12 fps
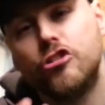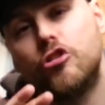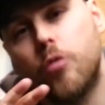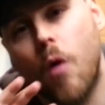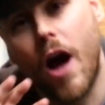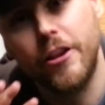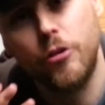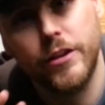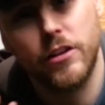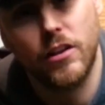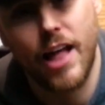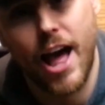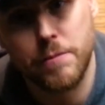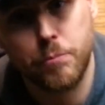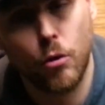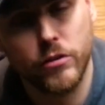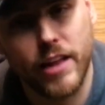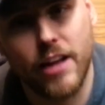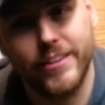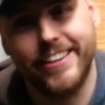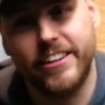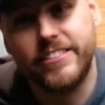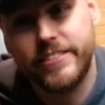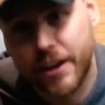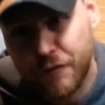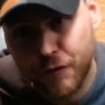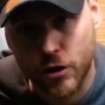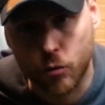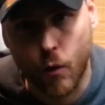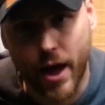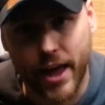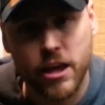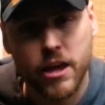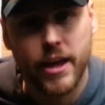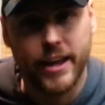try doing the lat pull down in a different way.